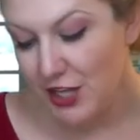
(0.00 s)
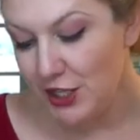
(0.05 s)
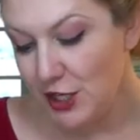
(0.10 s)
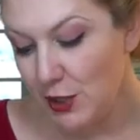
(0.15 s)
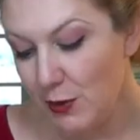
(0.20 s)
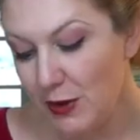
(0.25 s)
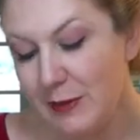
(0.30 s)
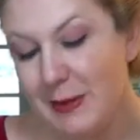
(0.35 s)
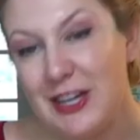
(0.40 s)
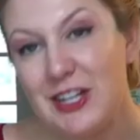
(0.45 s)

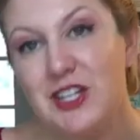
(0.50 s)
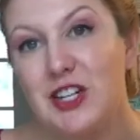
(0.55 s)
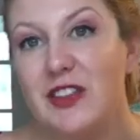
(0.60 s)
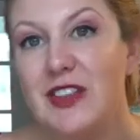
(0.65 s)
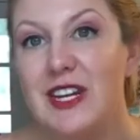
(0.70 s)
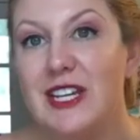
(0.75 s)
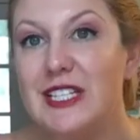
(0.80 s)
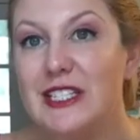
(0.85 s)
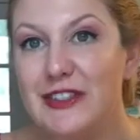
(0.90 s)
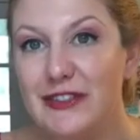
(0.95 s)
You wanna make sure
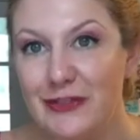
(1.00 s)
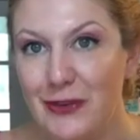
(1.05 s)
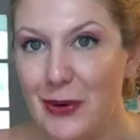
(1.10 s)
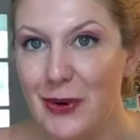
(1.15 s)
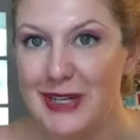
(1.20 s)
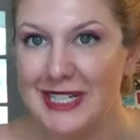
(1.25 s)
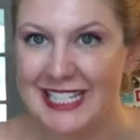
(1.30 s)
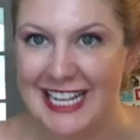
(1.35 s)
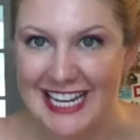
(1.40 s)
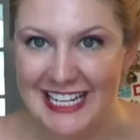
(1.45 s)
that it's
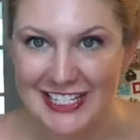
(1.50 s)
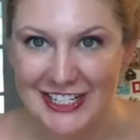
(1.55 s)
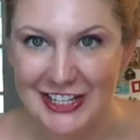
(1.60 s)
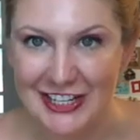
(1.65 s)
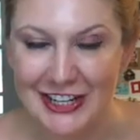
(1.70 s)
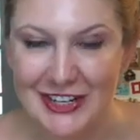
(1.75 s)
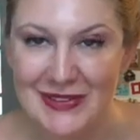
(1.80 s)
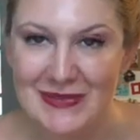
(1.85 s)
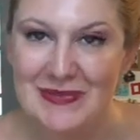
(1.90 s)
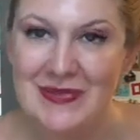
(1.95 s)
fork
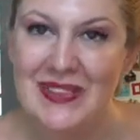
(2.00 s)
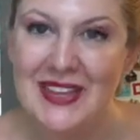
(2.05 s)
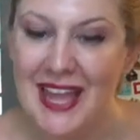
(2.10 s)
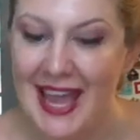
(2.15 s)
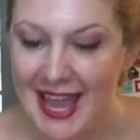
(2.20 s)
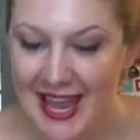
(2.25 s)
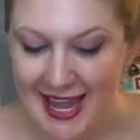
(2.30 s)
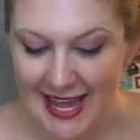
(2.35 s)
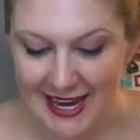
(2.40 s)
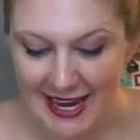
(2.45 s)
tender.
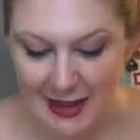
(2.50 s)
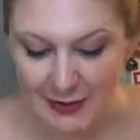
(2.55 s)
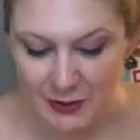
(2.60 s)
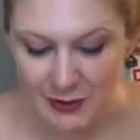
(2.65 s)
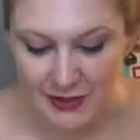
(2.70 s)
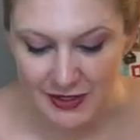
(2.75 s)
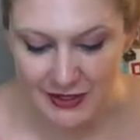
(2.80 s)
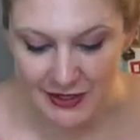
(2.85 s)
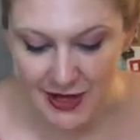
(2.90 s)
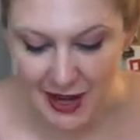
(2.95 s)
And I'm
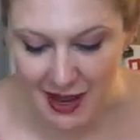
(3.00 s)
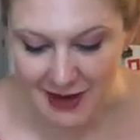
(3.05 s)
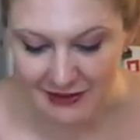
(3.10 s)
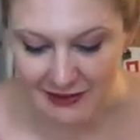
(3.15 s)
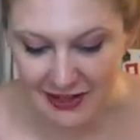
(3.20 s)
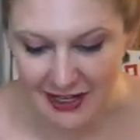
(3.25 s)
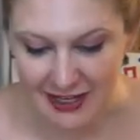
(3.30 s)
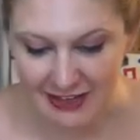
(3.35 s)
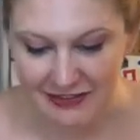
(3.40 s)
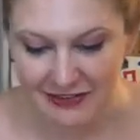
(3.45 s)
going to cover
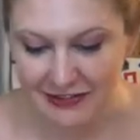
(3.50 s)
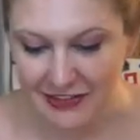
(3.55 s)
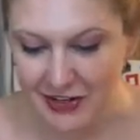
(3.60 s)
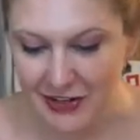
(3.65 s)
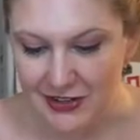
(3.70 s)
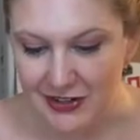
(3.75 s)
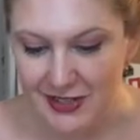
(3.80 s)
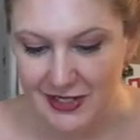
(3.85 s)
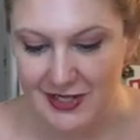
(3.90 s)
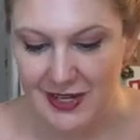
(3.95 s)
it
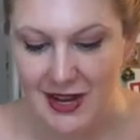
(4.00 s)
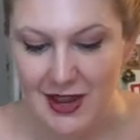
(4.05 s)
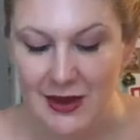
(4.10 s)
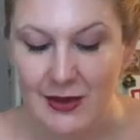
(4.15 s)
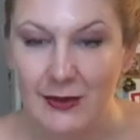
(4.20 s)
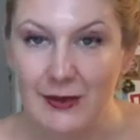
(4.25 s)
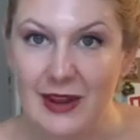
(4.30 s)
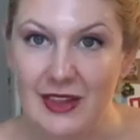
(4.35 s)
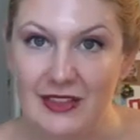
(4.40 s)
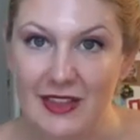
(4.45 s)
first
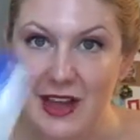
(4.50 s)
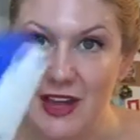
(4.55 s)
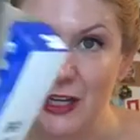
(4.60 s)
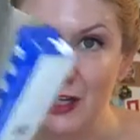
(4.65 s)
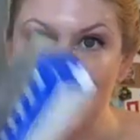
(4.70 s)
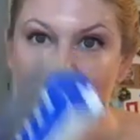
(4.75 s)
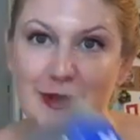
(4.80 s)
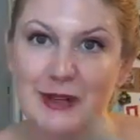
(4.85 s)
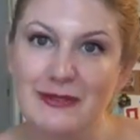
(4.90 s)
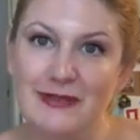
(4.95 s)
with
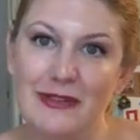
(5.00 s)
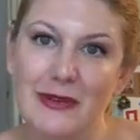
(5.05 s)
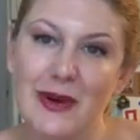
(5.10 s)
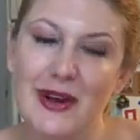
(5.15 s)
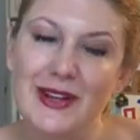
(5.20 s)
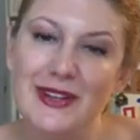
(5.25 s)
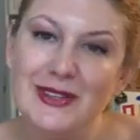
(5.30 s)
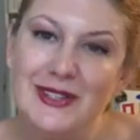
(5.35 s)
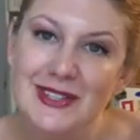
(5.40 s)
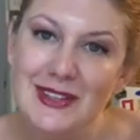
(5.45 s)
aluminum
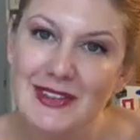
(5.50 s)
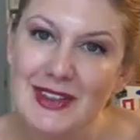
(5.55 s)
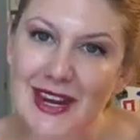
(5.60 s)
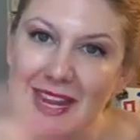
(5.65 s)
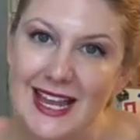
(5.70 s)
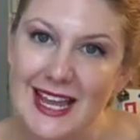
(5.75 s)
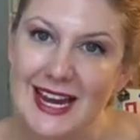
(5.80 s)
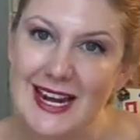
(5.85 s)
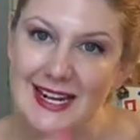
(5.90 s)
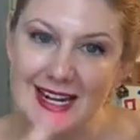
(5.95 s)
foil so that
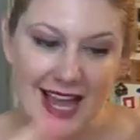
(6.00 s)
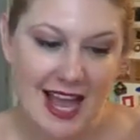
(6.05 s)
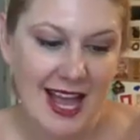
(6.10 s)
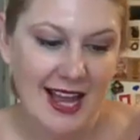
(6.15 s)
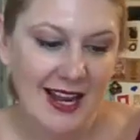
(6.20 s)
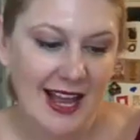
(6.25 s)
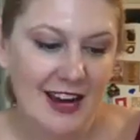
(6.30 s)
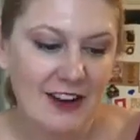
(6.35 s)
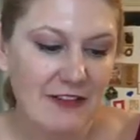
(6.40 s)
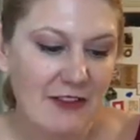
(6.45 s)
it can
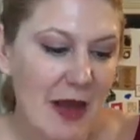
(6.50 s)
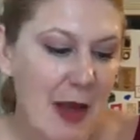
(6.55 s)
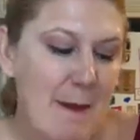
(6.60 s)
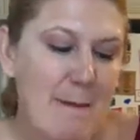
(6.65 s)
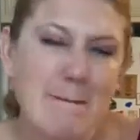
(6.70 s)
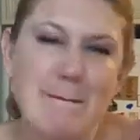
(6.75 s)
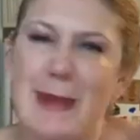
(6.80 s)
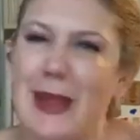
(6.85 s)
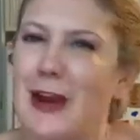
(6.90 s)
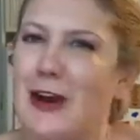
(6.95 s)
kind of
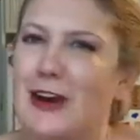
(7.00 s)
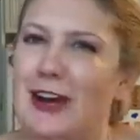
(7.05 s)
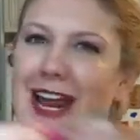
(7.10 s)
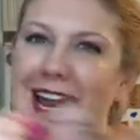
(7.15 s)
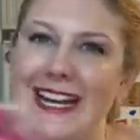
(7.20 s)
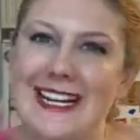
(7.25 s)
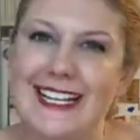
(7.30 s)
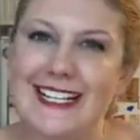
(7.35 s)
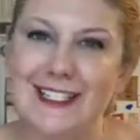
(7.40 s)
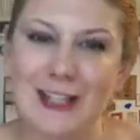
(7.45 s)

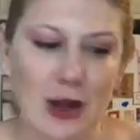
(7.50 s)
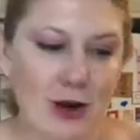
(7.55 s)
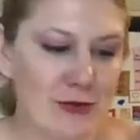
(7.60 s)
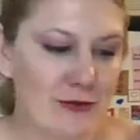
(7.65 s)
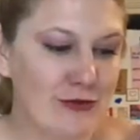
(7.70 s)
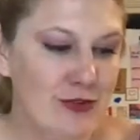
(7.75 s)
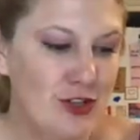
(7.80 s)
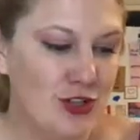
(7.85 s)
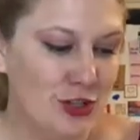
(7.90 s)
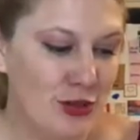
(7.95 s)
marinate in its own
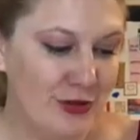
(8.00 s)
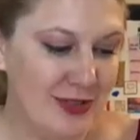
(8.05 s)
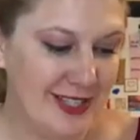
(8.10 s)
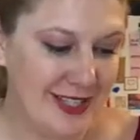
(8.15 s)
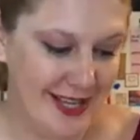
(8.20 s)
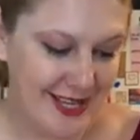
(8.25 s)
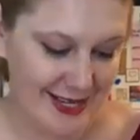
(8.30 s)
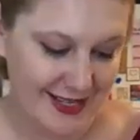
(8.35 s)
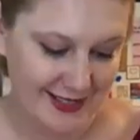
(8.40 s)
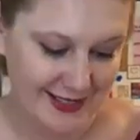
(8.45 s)

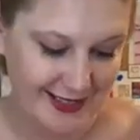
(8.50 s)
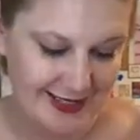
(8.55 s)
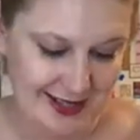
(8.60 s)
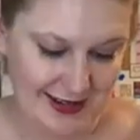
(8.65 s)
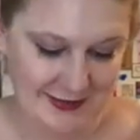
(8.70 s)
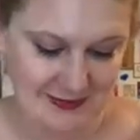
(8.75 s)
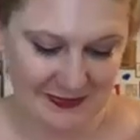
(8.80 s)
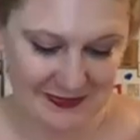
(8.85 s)
juices.